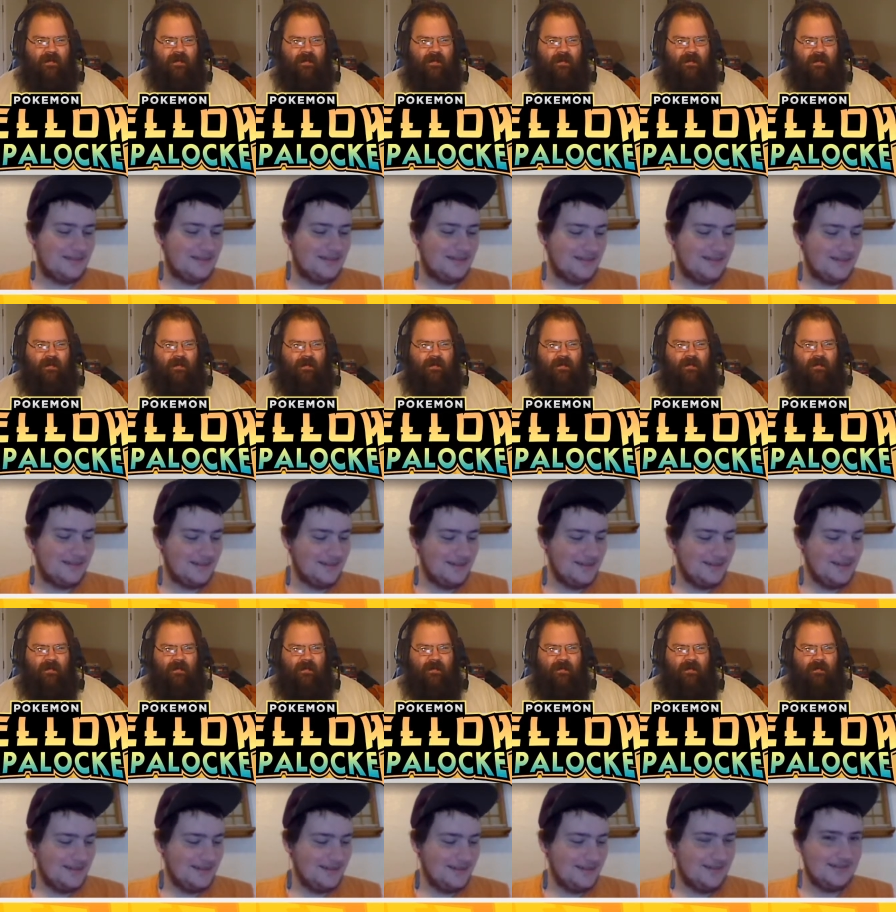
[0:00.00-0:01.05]

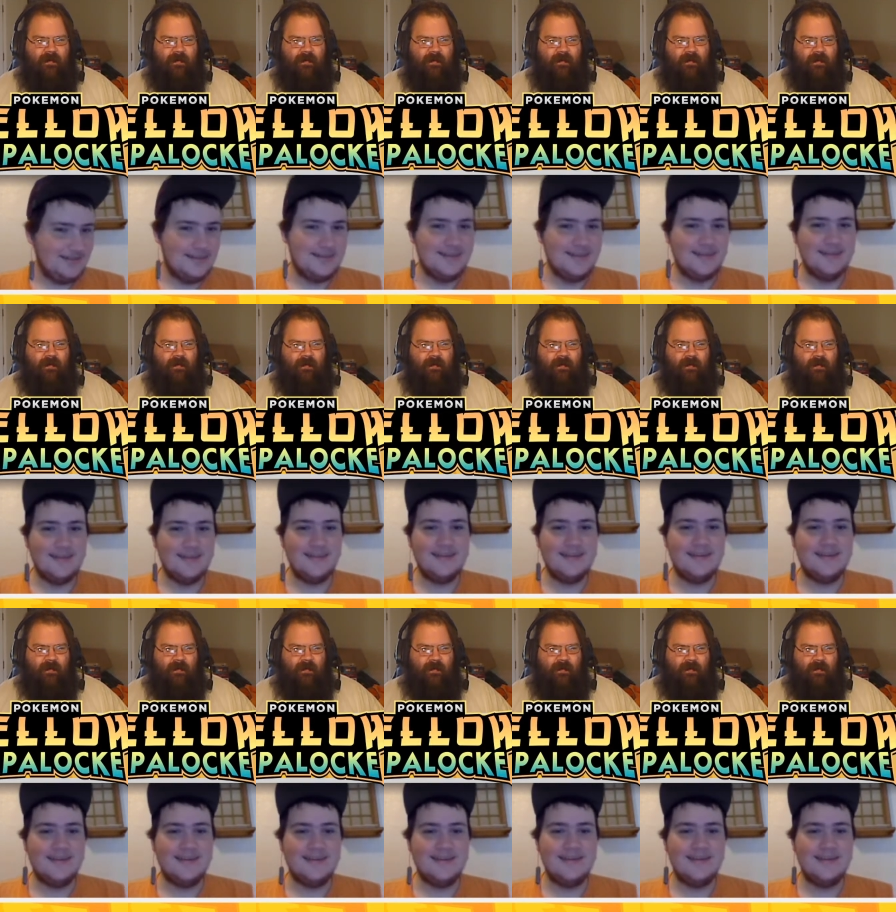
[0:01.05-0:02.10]

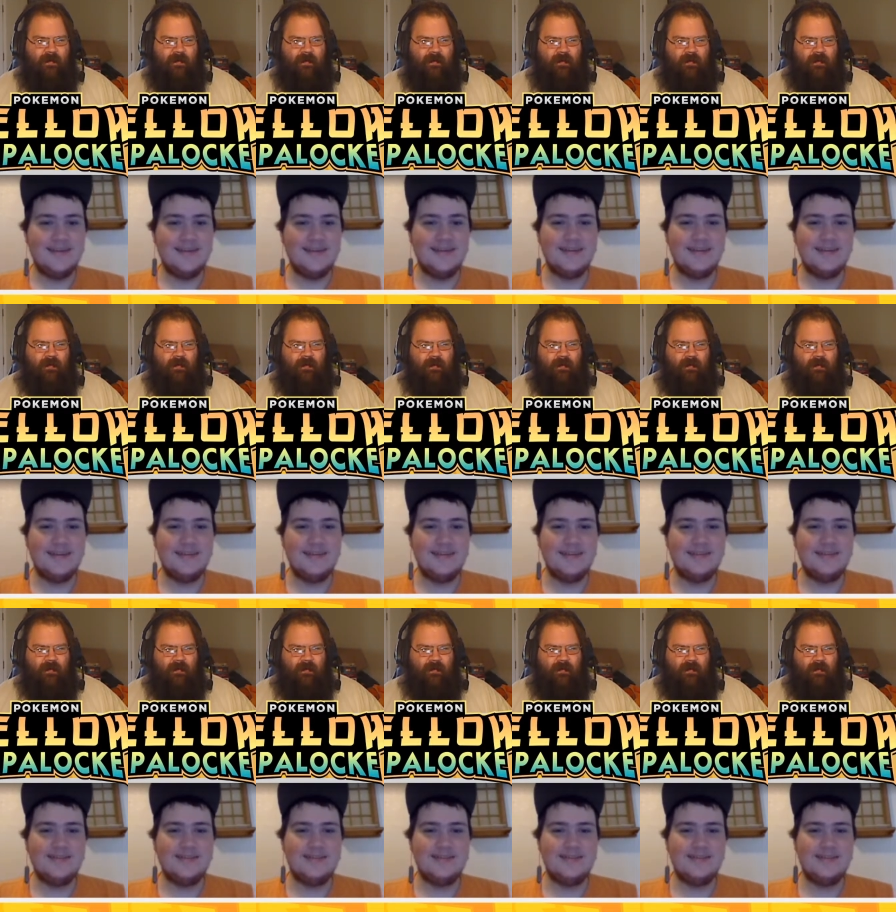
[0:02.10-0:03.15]

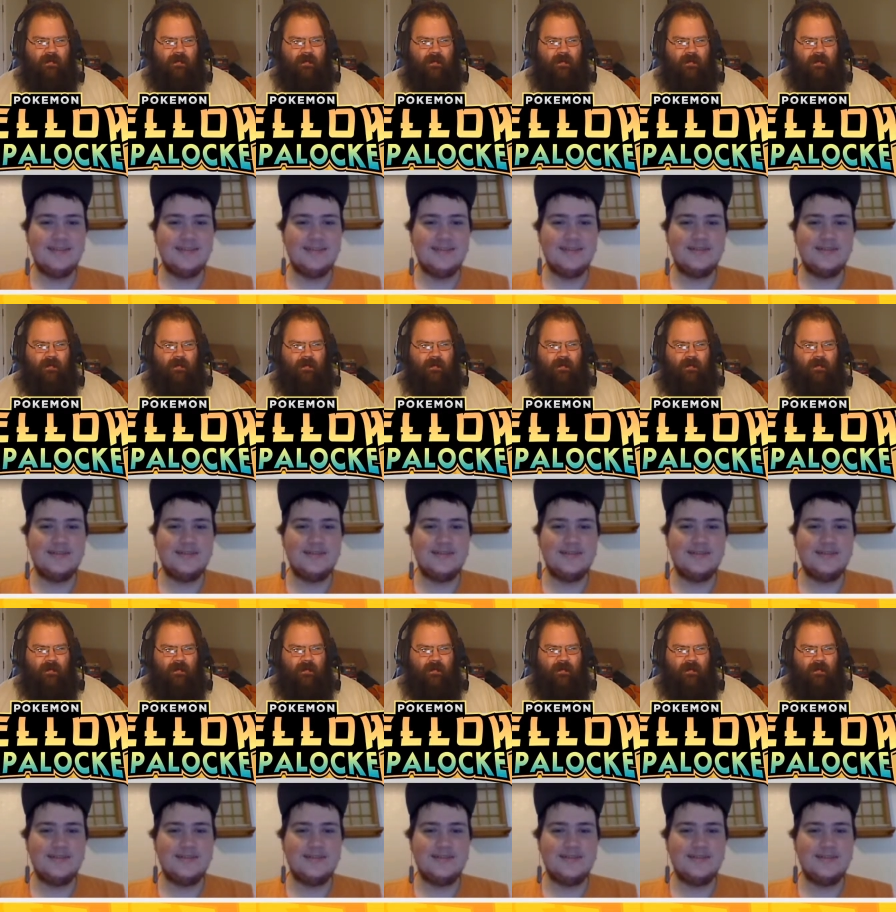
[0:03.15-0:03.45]
Nothing is said.